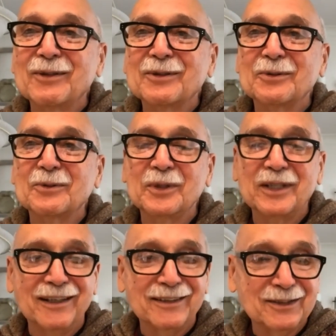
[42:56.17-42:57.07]
we
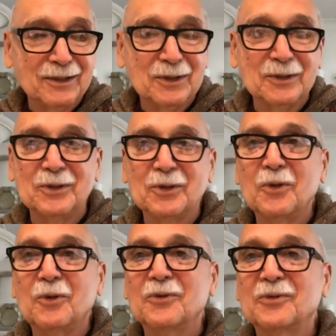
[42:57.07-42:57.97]
had a good joke
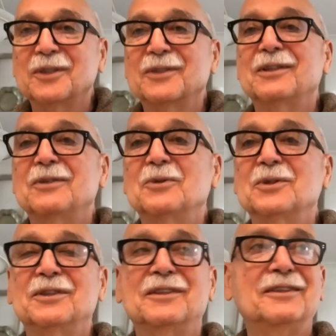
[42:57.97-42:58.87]
over it. He
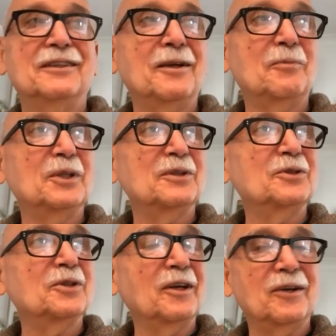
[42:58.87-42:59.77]
was a deputy
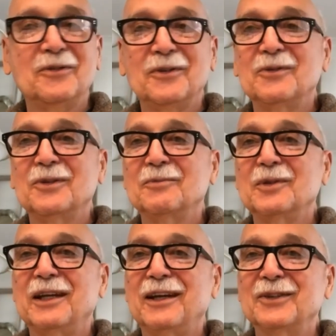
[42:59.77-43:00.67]
sheriff of some
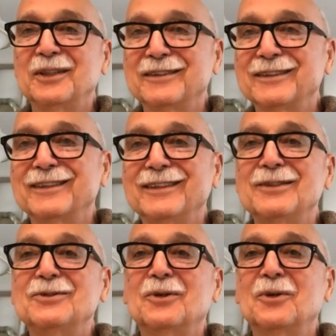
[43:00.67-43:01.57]
county on the
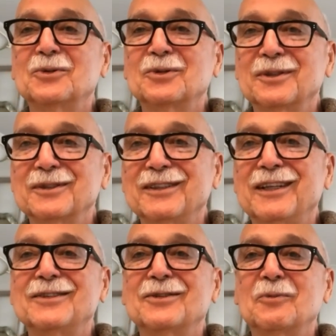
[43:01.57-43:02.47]
east coast of the
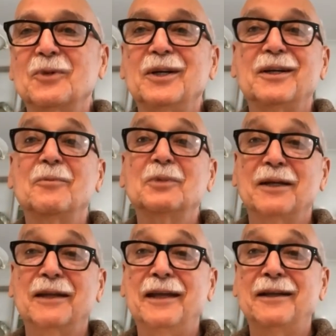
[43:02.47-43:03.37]
state somewhere, and I'm
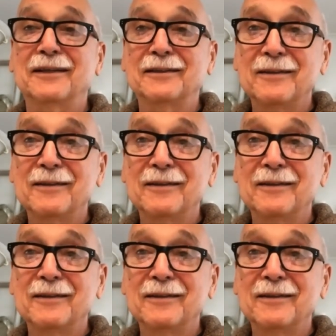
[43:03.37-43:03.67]
Canadian.